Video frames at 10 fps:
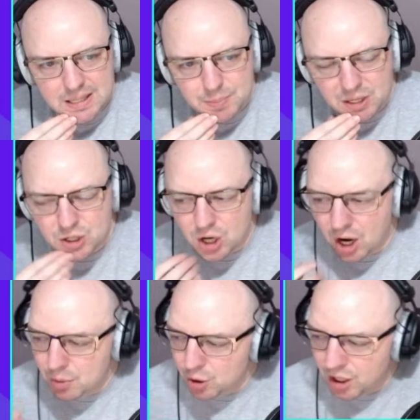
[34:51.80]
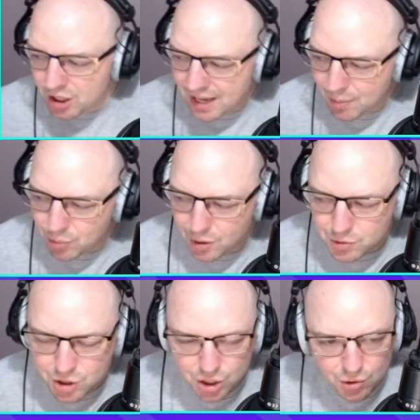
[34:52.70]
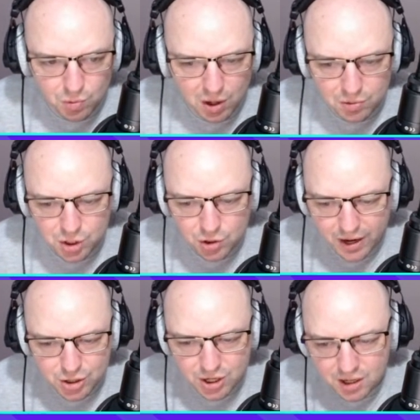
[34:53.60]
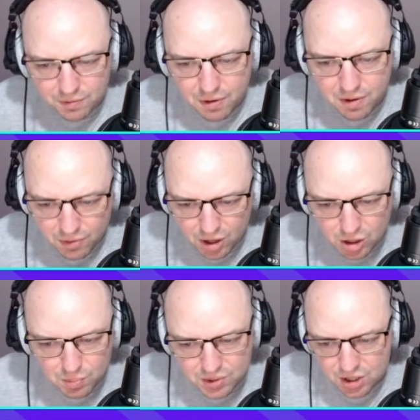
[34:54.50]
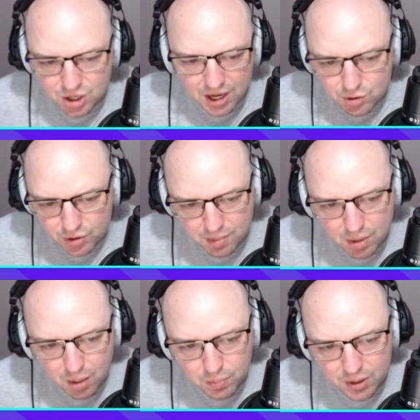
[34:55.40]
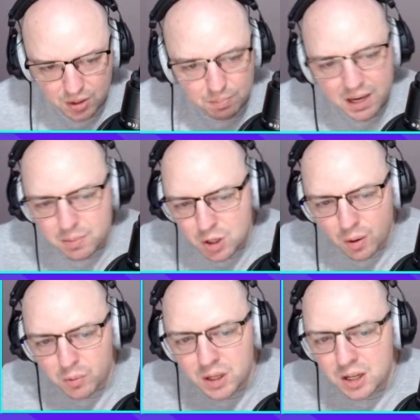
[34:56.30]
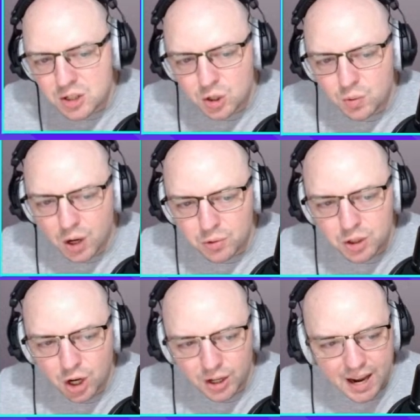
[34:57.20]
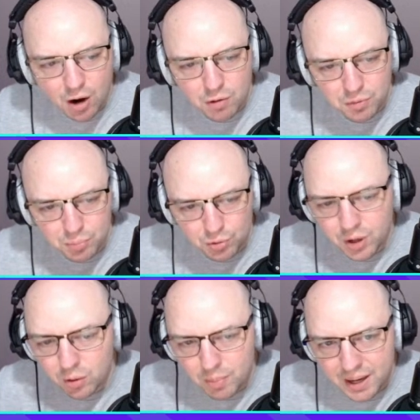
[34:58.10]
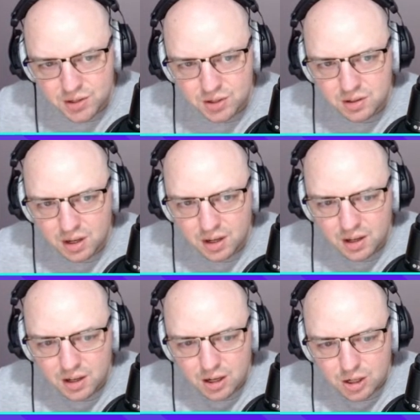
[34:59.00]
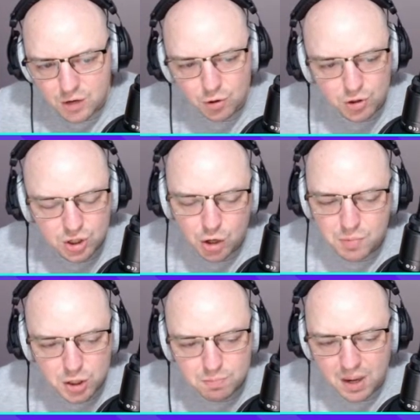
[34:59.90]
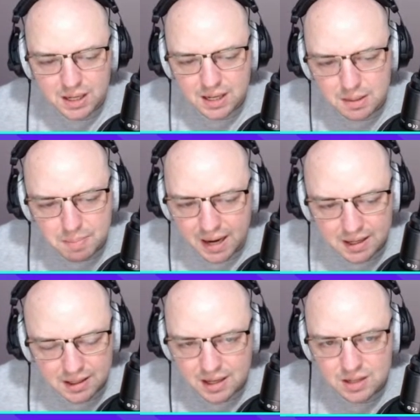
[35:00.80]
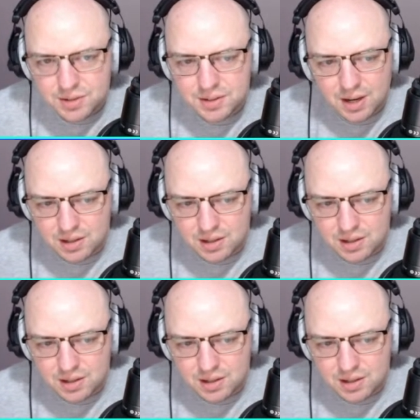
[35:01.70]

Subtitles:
because I'm looking at Gabriel to Chilwell. So you're actually in a very, very good position, Adrian, in my opinion. Maybe you only need to do Odegaard out for Bruno or Maddison. You've got so much money in the bank. It's